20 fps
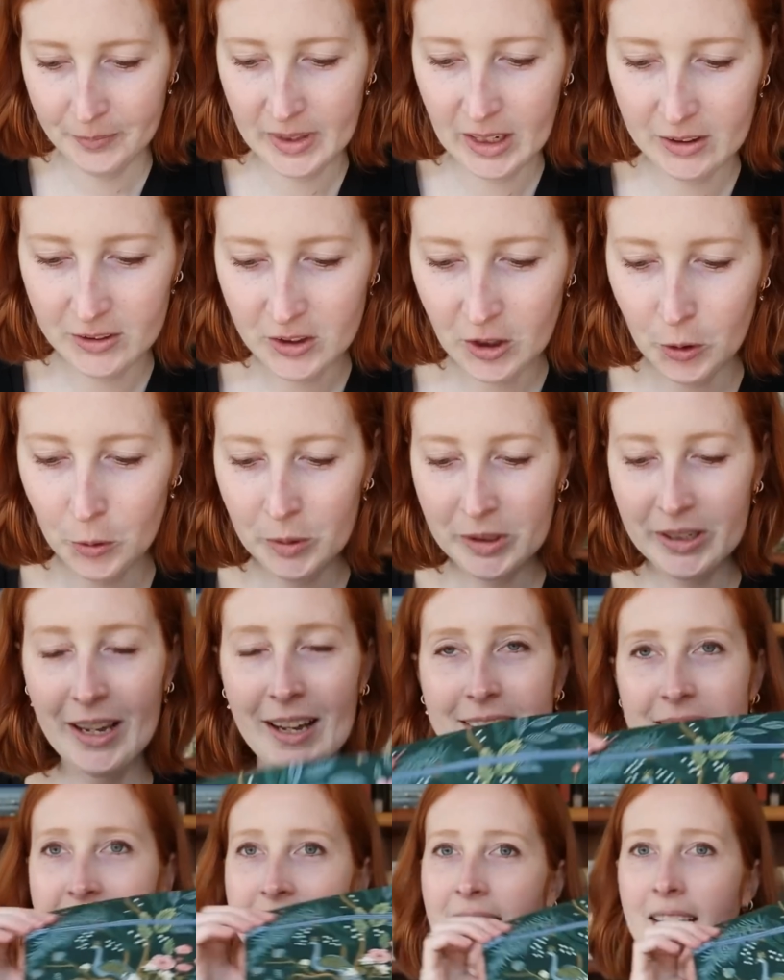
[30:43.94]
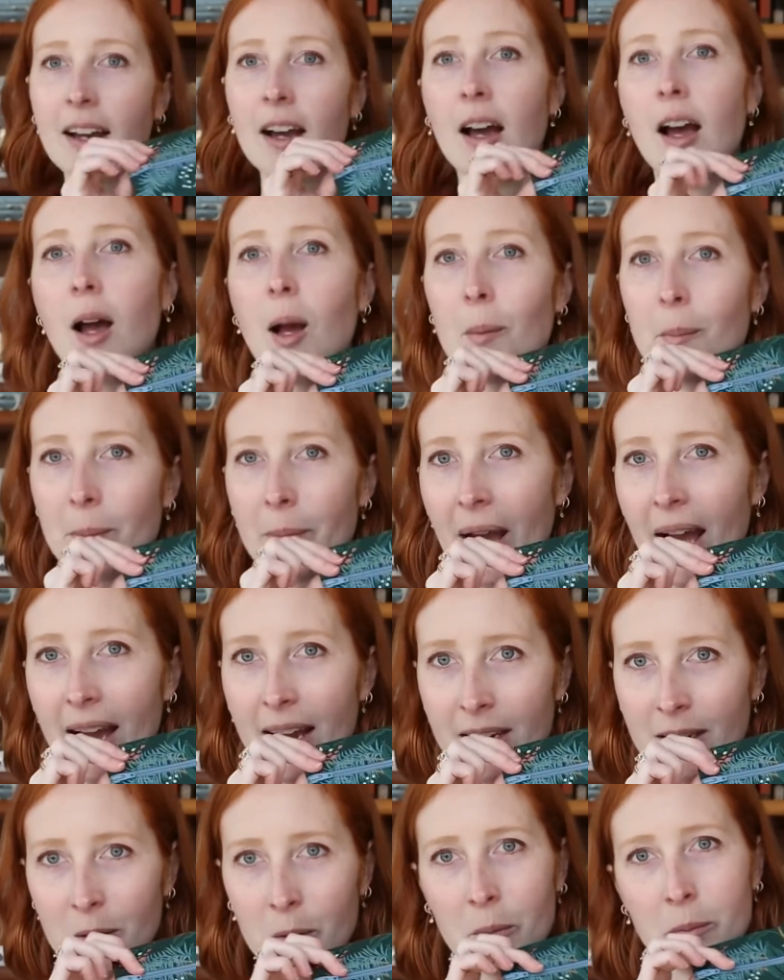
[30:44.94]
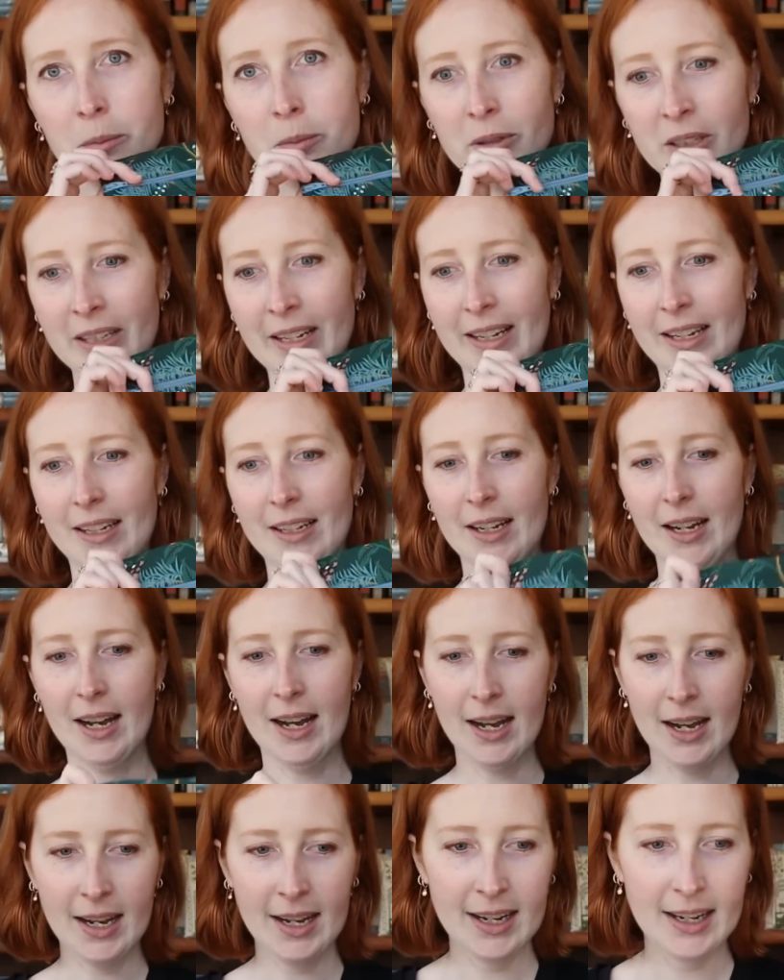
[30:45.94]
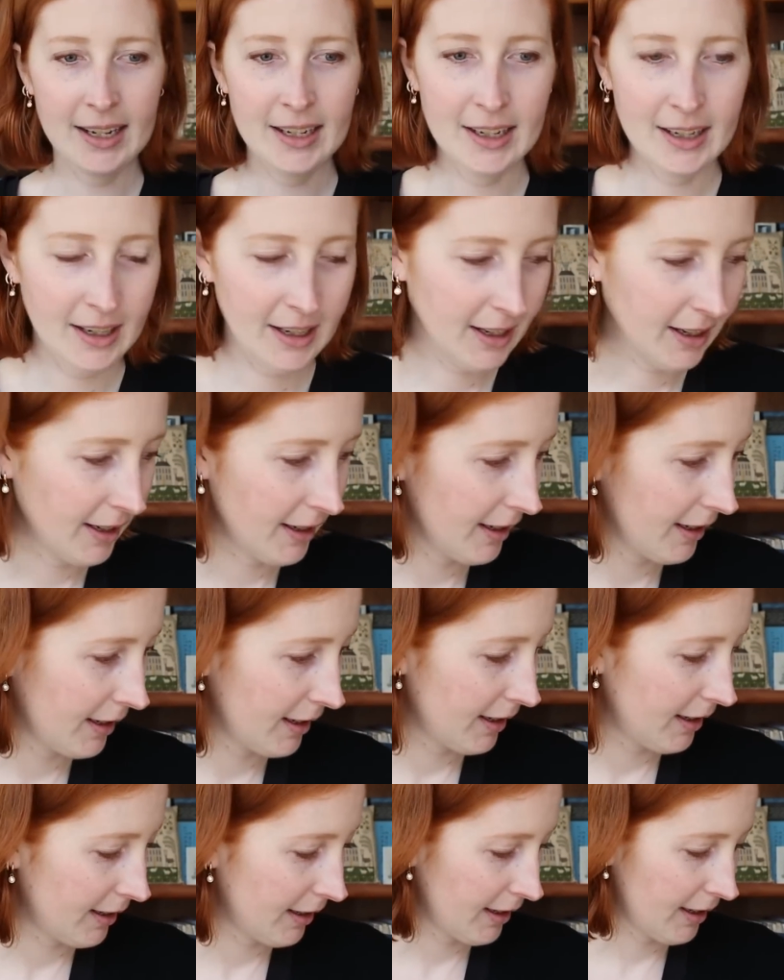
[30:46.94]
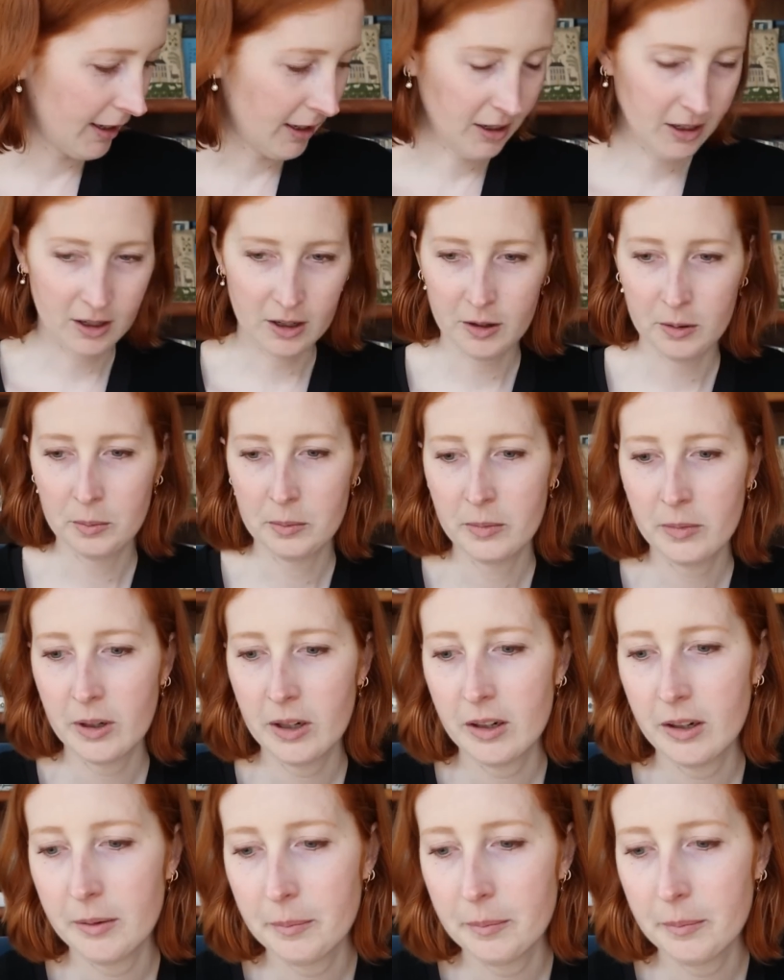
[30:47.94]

So yes, bag bling. I am